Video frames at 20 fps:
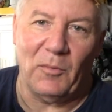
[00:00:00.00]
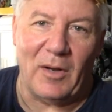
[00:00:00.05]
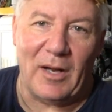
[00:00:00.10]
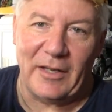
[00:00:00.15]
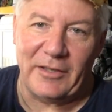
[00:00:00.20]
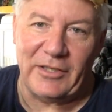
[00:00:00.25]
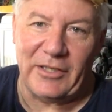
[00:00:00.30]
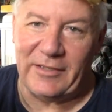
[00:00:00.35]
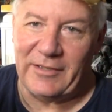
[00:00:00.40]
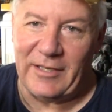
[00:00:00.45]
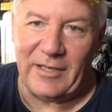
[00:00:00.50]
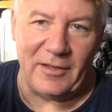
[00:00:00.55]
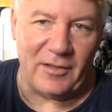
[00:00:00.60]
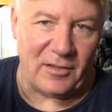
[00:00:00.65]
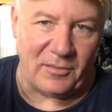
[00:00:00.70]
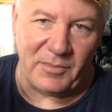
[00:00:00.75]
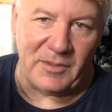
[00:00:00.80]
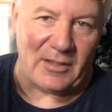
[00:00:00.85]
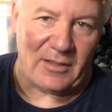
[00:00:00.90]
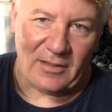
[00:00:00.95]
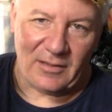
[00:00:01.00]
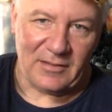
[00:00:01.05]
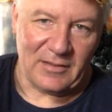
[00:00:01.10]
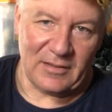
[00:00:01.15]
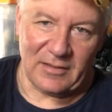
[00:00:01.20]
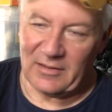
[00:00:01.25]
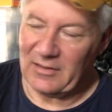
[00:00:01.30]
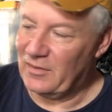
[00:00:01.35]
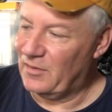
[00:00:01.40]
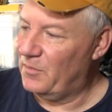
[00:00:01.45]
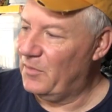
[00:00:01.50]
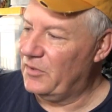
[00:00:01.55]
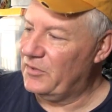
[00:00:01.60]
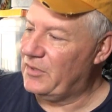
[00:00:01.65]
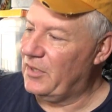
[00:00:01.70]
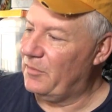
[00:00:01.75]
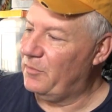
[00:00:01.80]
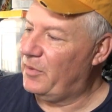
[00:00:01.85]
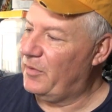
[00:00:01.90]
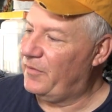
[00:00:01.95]
watches either, because this is the most
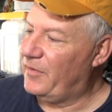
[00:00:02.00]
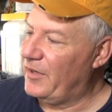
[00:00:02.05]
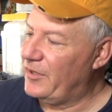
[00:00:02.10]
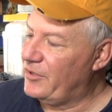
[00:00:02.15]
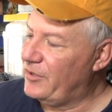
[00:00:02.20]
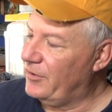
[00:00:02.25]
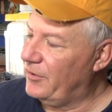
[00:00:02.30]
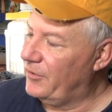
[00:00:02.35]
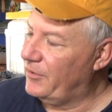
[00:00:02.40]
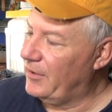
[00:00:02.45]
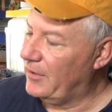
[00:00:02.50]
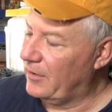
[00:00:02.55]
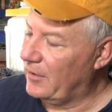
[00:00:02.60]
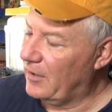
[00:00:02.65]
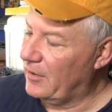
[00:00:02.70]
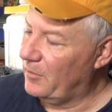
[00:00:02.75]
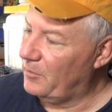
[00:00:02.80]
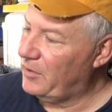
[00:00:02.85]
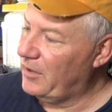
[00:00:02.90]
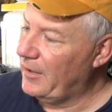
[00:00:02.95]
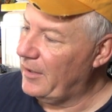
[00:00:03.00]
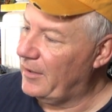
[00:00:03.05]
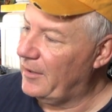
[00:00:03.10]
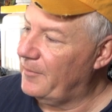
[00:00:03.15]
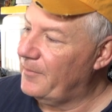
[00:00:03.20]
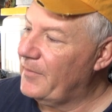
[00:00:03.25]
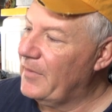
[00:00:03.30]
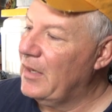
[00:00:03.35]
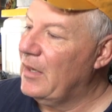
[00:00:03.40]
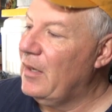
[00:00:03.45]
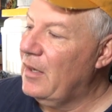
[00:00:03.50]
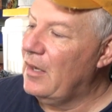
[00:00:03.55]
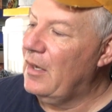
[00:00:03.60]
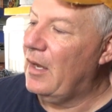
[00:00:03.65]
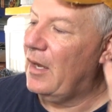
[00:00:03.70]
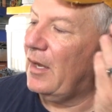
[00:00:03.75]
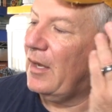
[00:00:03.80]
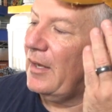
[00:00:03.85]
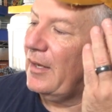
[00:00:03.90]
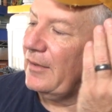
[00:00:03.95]
unprofessional thing on the planet.
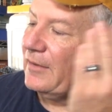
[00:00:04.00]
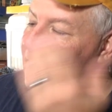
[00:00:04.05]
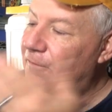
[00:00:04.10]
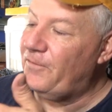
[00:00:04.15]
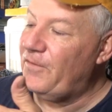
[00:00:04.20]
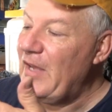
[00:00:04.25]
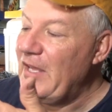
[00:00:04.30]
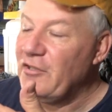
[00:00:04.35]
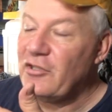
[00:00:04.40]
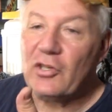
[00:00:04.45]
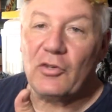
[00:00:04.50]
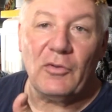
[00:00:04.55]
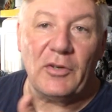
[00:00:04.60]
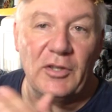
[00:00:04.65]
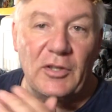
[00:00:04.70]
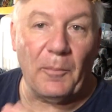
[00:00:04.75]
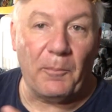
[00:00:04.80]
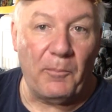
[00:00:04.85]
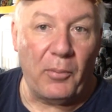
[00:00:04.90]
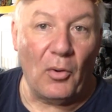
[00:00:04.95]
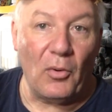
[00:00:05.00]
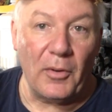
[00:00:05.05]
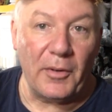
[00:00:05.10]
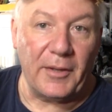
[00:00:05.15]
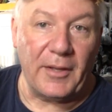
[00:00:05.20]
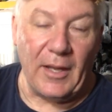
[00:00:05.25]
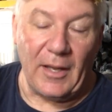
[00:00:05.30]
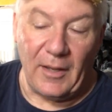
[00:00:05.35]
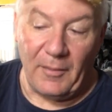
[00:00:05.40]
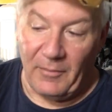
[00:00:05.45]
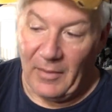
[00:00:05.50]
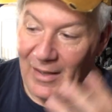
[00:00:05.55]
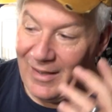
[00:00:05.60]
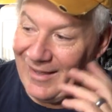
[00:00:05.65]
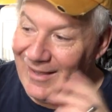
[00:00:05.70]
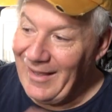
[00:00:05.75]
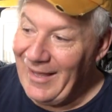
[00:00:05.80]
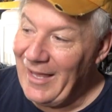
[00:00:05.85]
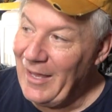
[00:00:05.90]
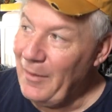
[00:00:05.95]
Uh, Defense Grid, the board game.
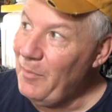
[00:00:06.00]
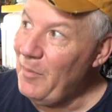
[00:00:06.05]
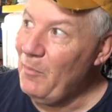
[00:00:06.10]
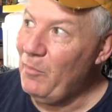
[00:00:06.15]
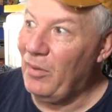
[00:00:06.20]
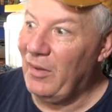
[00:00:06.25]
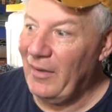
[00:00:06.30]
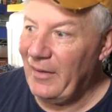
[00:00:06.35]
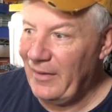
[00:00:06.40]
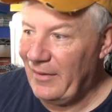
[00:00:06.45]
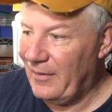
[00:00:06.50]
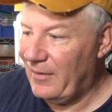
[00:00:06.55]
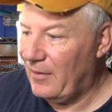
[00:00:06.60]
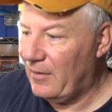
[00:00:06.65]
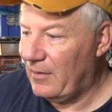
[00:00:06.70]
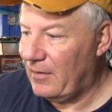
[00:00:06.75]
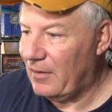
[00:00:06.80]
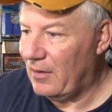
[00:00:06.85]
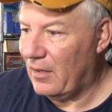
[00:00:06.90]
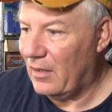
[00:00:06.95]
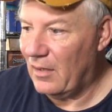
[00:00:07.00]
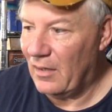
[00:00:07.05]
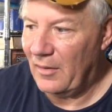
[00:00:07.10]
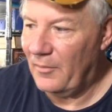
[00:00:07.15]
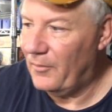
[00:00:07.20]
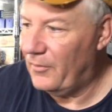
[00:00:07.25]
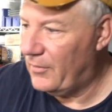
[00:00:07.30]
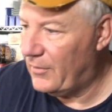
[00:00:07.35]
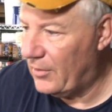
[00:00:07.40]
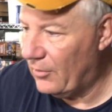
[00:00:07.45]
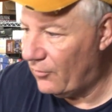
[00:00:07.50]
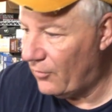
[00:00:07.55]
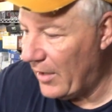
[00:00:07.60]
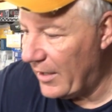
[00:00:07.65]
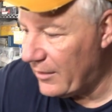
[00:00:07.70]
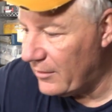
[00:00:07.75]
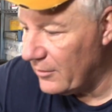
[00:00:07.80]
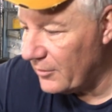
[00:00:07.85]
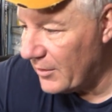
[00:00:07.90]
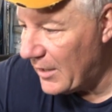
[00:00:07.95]
I've been playing um, the
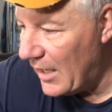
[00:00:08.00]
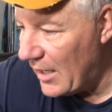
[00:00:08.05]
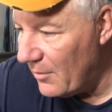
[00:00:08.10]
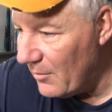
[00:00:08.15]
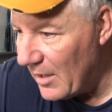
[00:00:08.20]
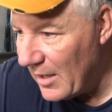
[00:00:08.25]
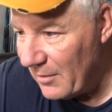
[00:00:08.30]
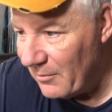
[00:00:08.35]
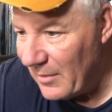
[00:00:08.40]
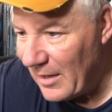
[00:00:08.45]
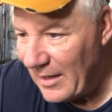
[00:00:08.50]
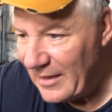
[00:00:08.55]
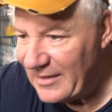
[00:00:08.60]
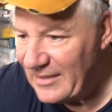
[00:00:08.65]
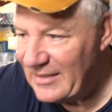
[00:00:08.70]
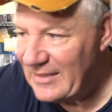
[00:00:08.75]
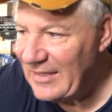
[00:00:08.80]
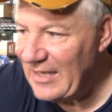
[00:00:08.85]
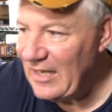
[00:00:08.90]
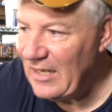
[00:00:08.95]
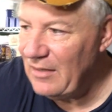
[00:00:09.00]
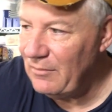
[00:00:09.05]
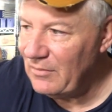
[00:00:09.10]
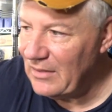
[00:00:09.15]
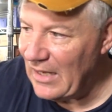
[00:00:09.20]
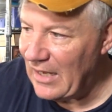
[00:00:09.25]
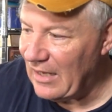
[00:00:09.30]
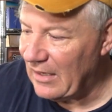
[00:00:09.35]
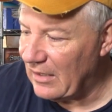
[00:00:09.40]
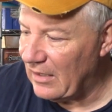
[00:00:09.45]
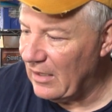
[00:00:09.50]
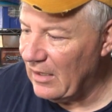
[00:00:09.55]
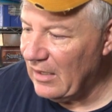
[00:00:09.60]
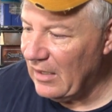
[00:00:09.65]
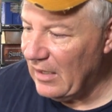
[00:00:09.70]
regular game on my Steam Deck,